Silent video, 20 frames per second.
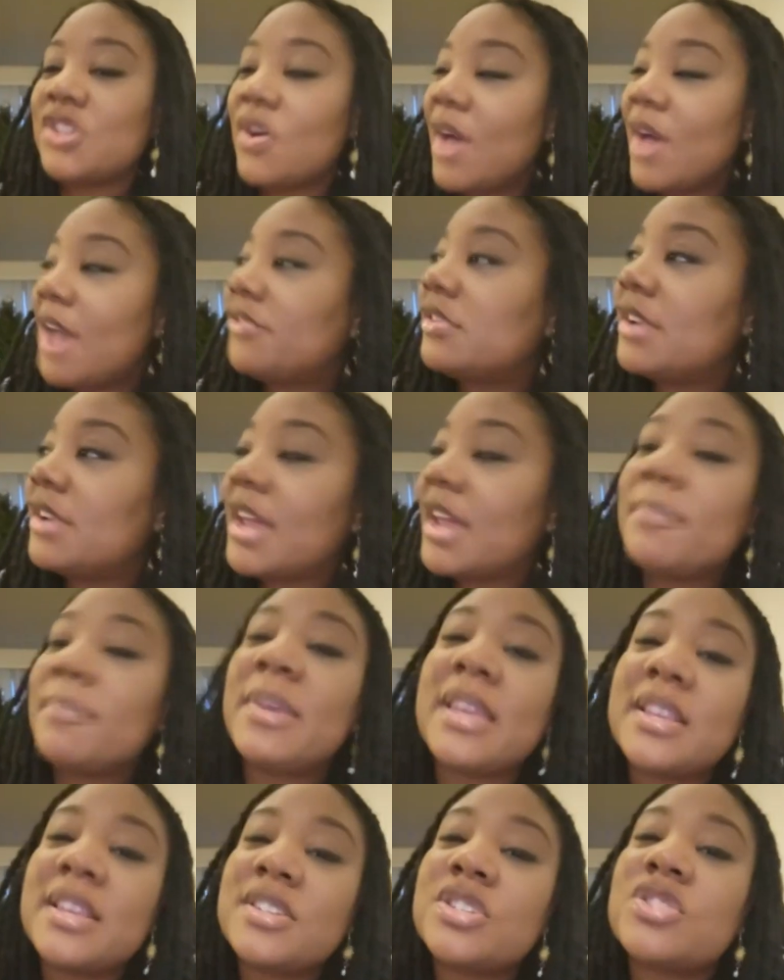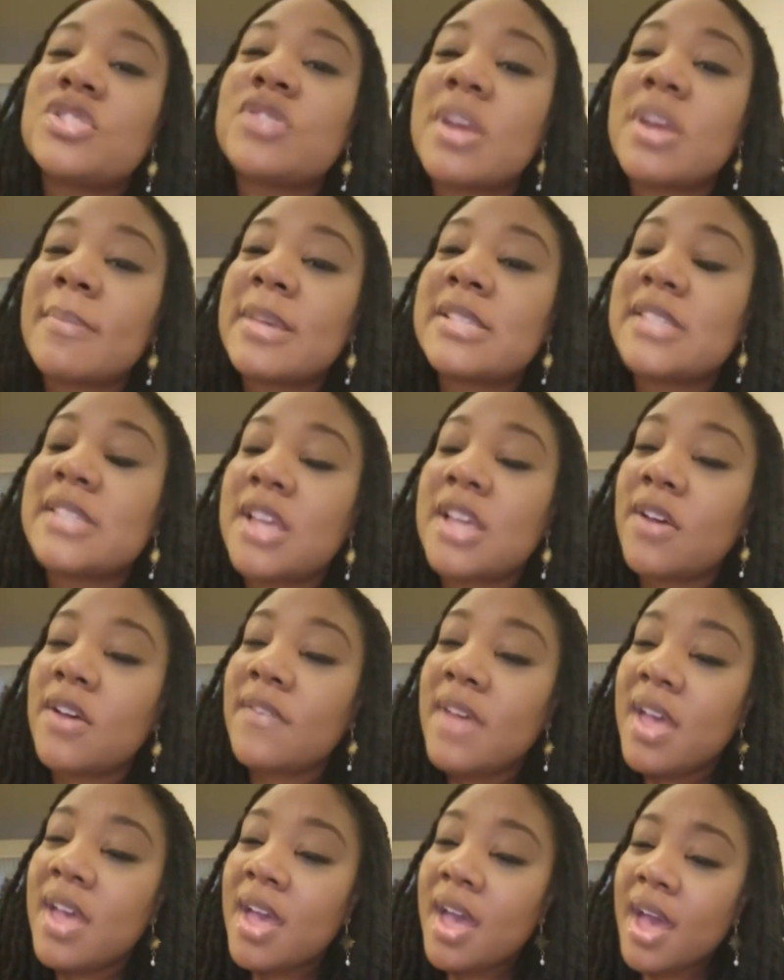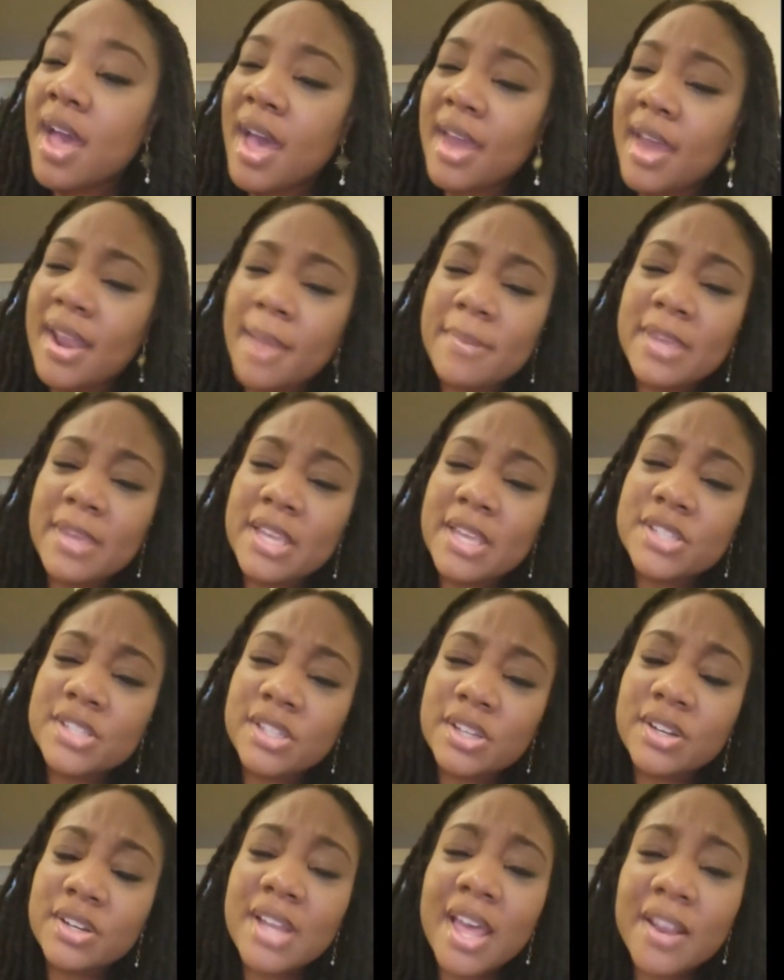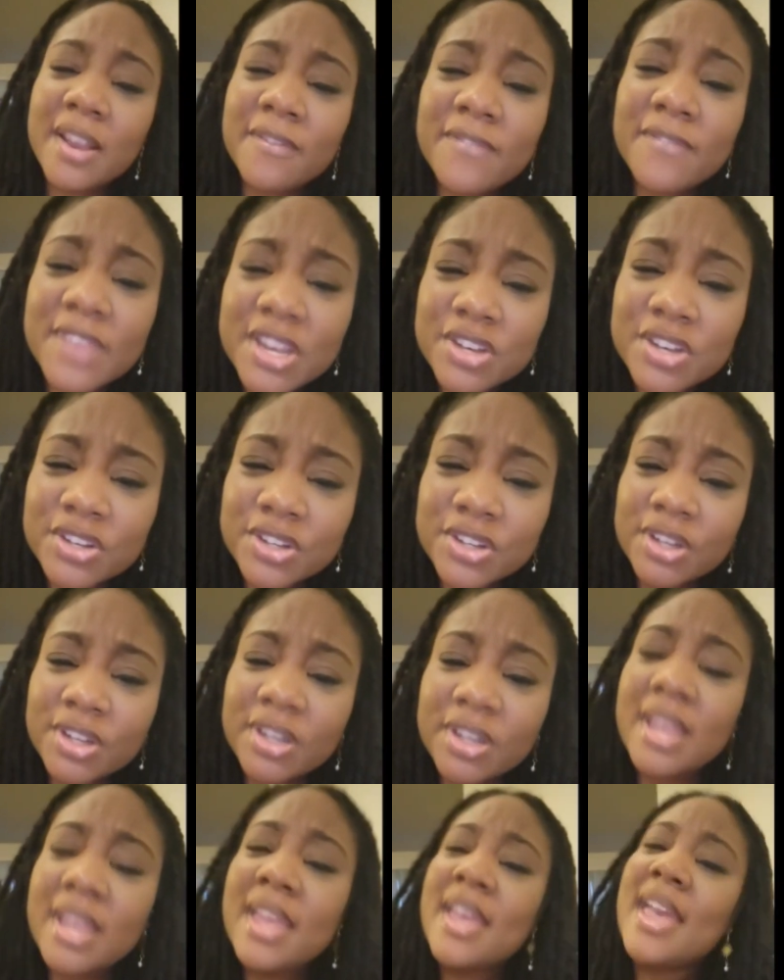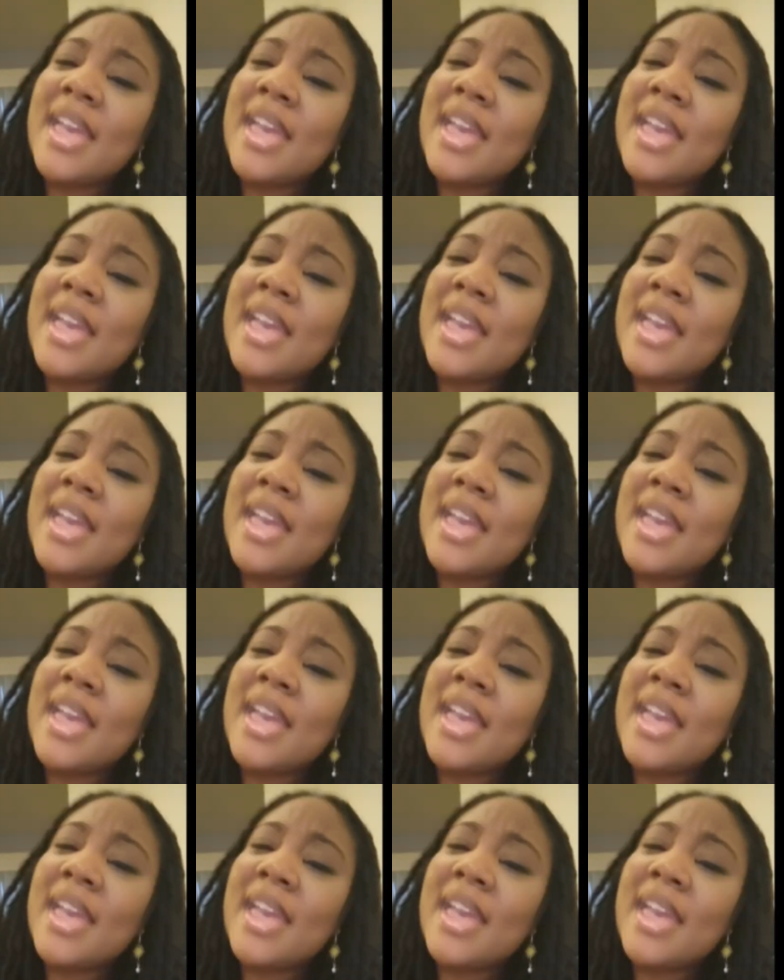after that, I began to train myself and I began to learn how to vendor.